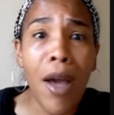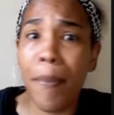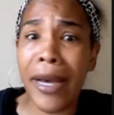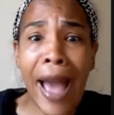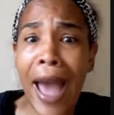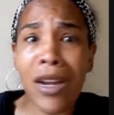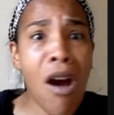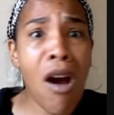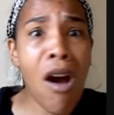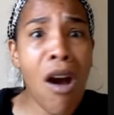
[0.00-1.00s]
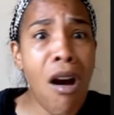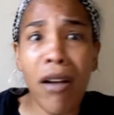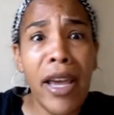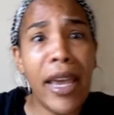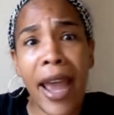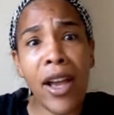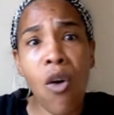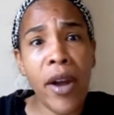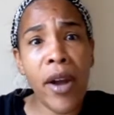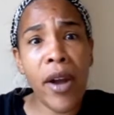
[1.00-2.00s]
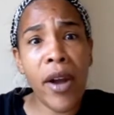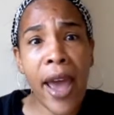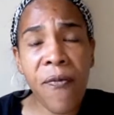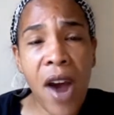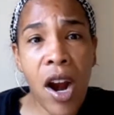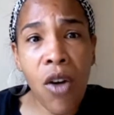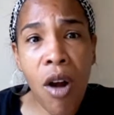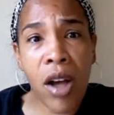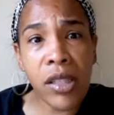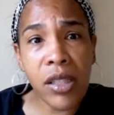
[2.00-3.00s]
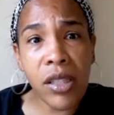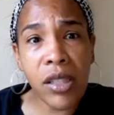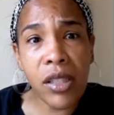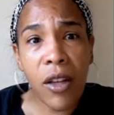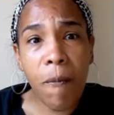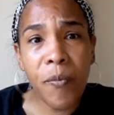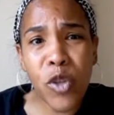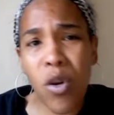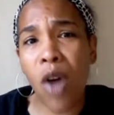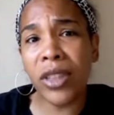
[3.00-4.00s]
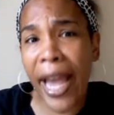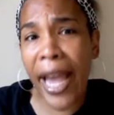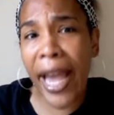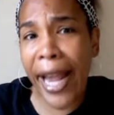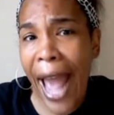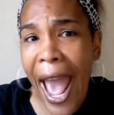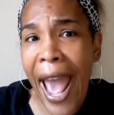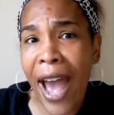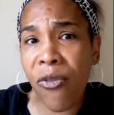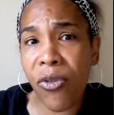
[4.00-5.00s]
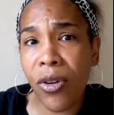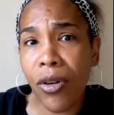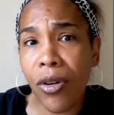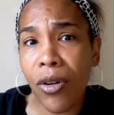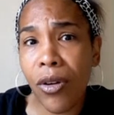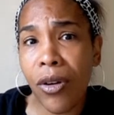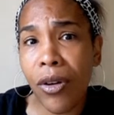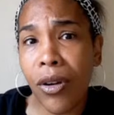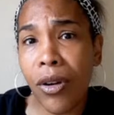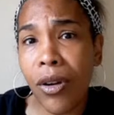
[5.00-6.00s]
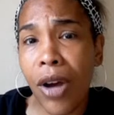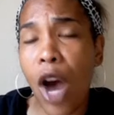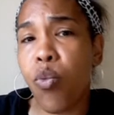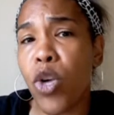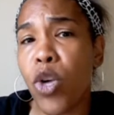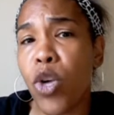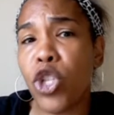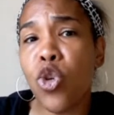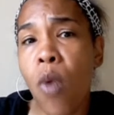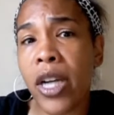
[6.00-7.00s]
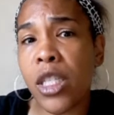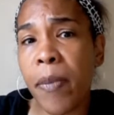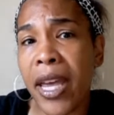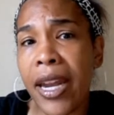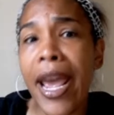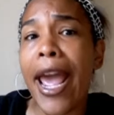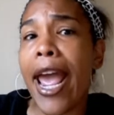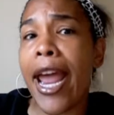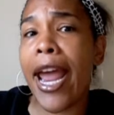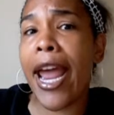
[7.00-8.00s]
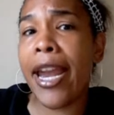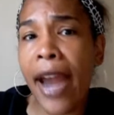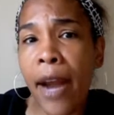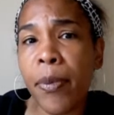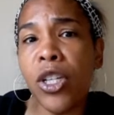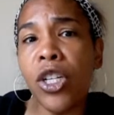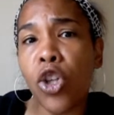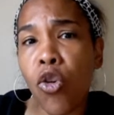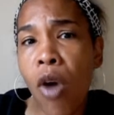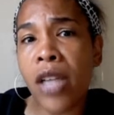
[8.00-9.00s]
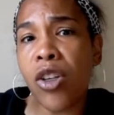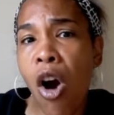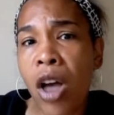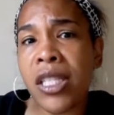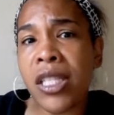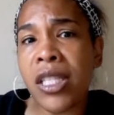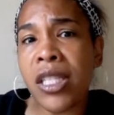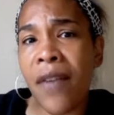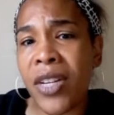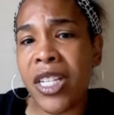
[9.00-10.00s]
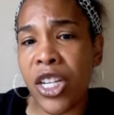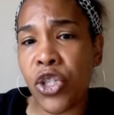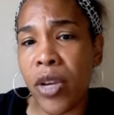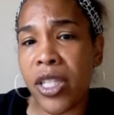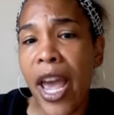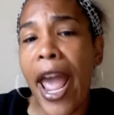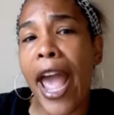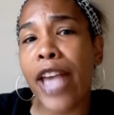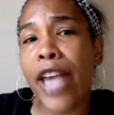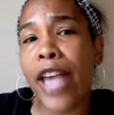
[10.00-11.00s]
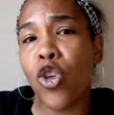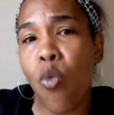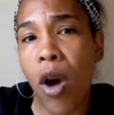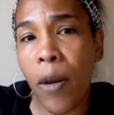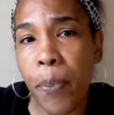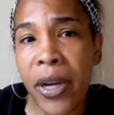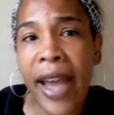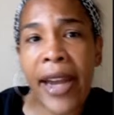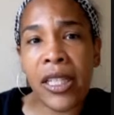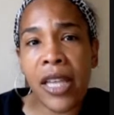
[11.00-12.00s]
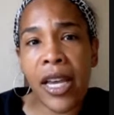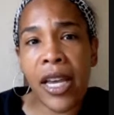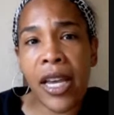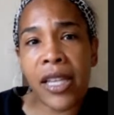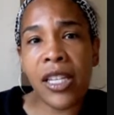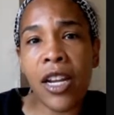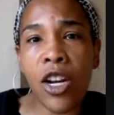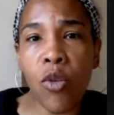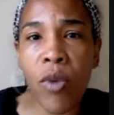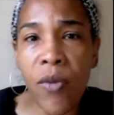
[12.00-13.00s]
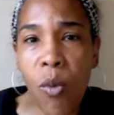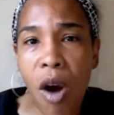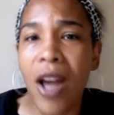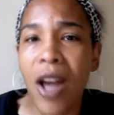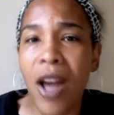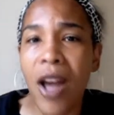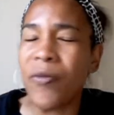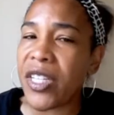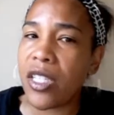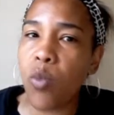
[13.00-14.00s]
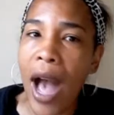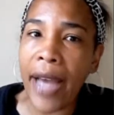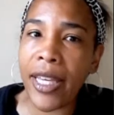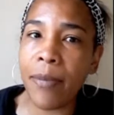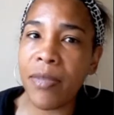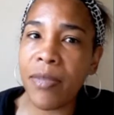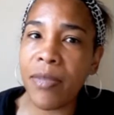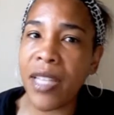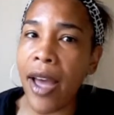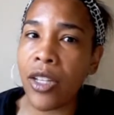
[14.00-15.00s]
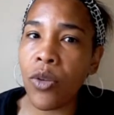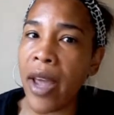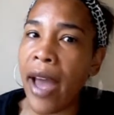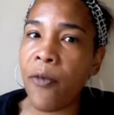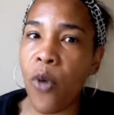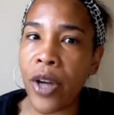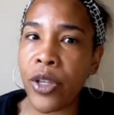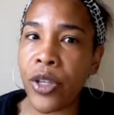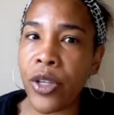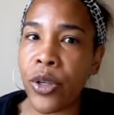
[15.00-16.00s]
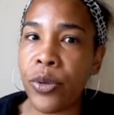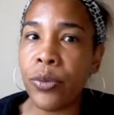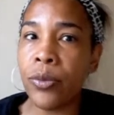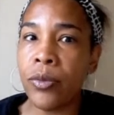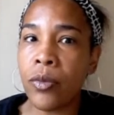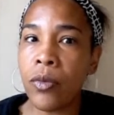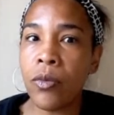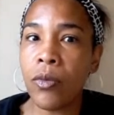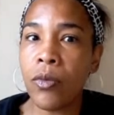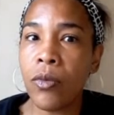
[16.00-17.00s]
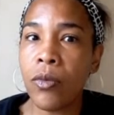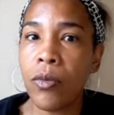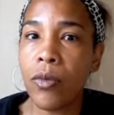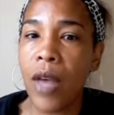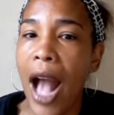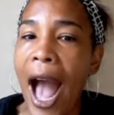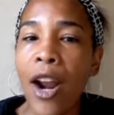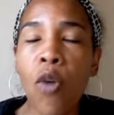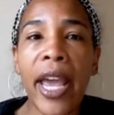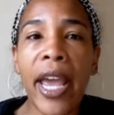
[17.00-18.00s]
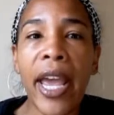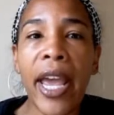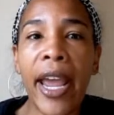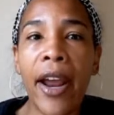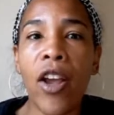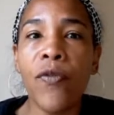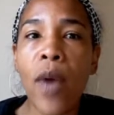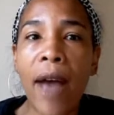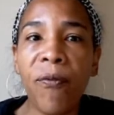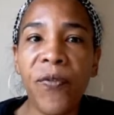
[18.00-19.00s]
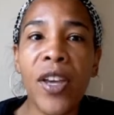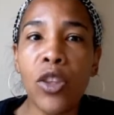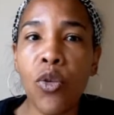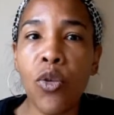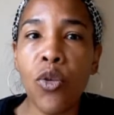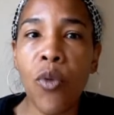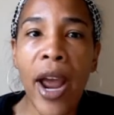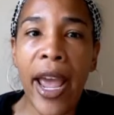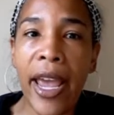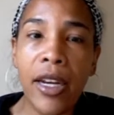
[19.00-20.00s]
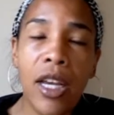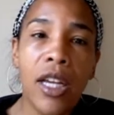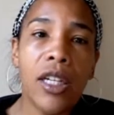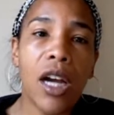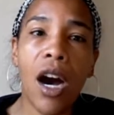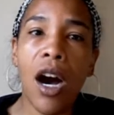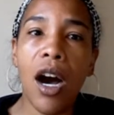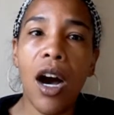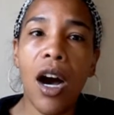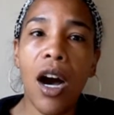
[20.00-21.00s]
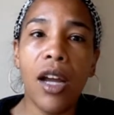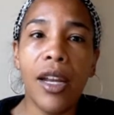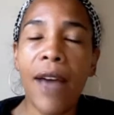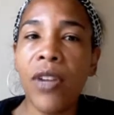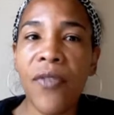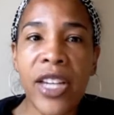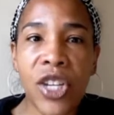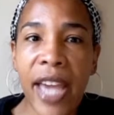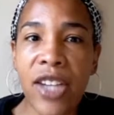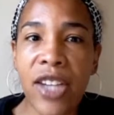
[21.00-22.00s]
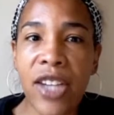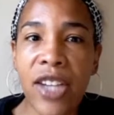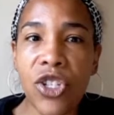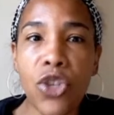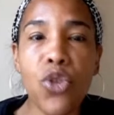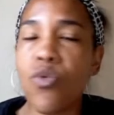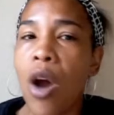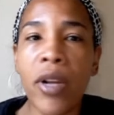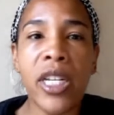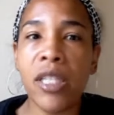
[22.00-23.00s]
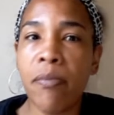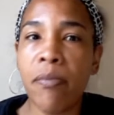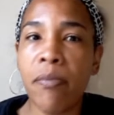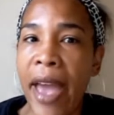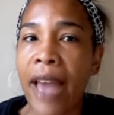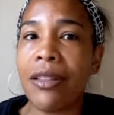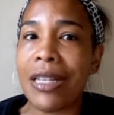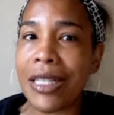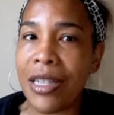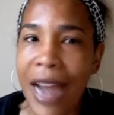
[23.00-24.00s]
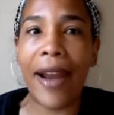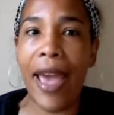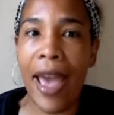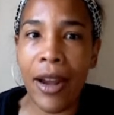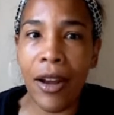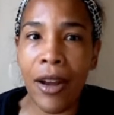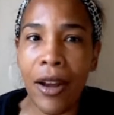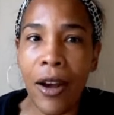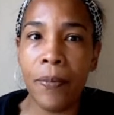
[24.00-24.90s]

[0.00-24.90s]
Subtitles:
But God dog, it ain't going that far across. You're going to take half of what you want to spend in neighborhoods across all 7 districts, and you want to put that into extending the Riverwalk. This is why I keep telling you they not for you. I don't care if you have 5th grade level of education. You know that this math does not add up.